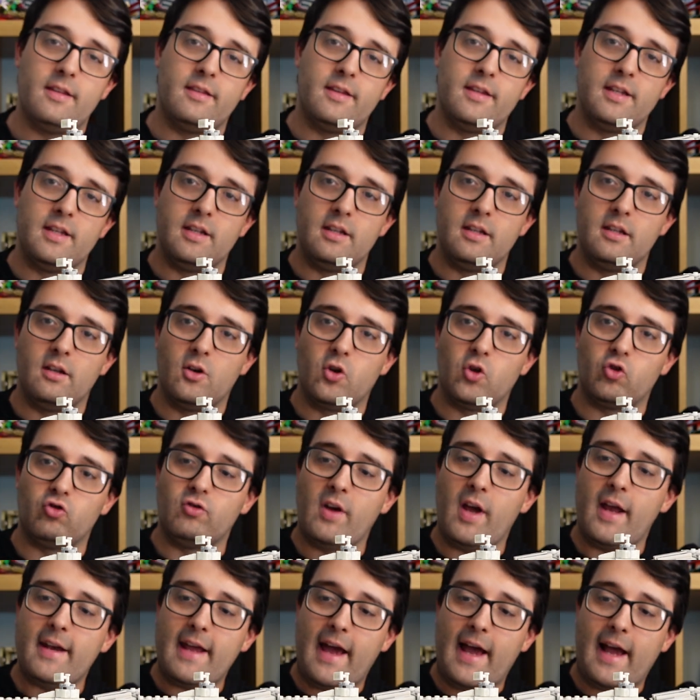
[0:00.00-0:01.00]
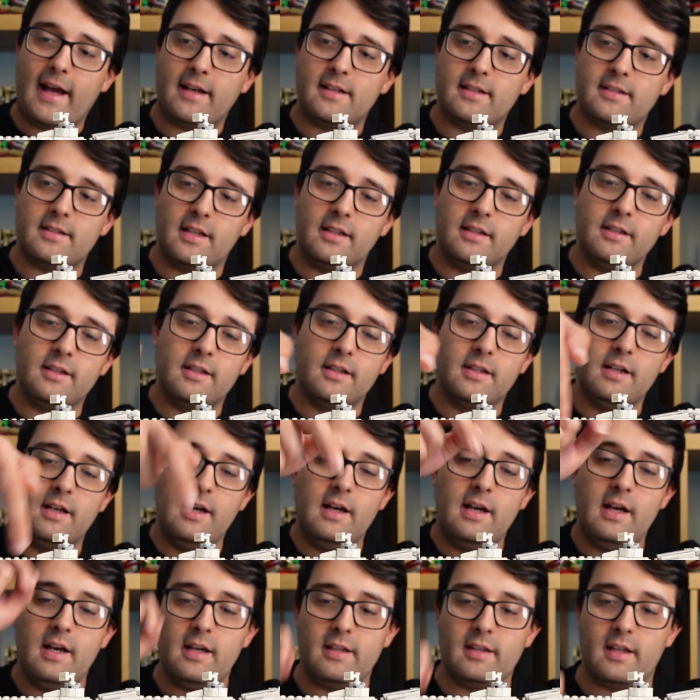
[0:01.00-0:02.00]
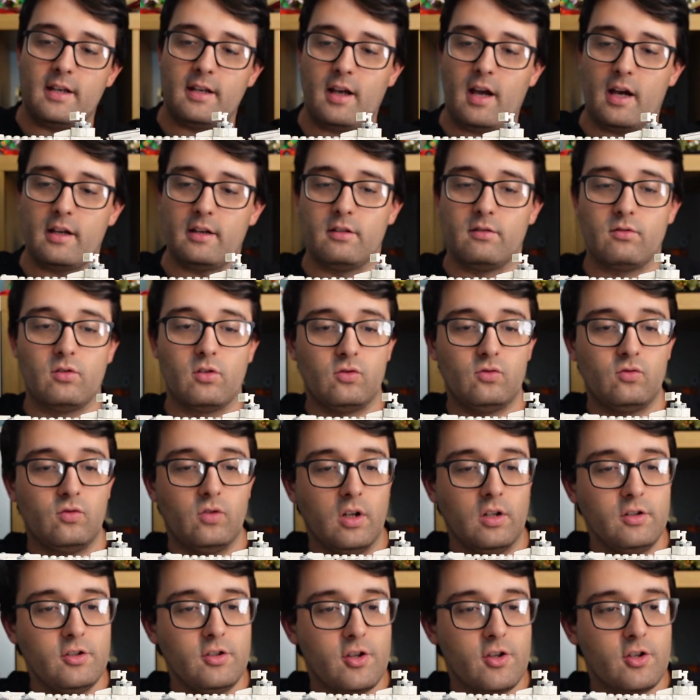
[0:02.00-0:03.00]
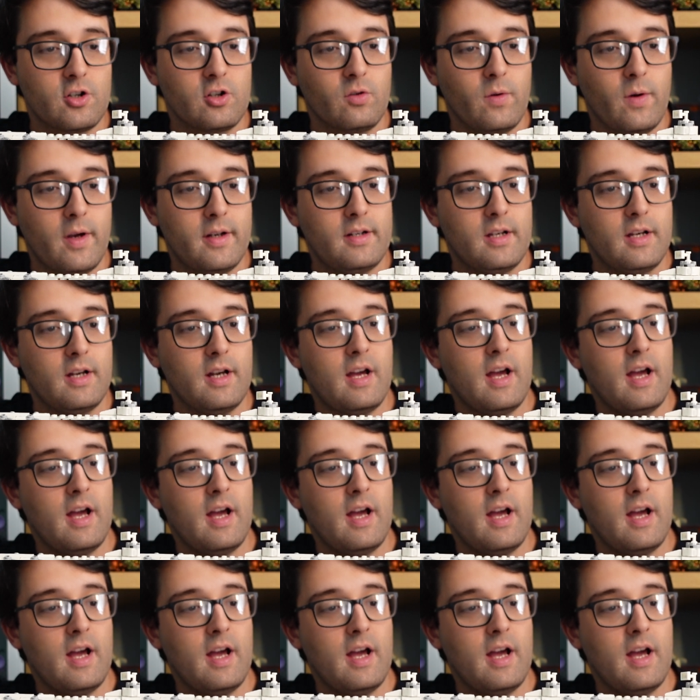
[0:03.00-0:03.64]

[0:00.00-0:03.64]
the red accent that kind of runs through it,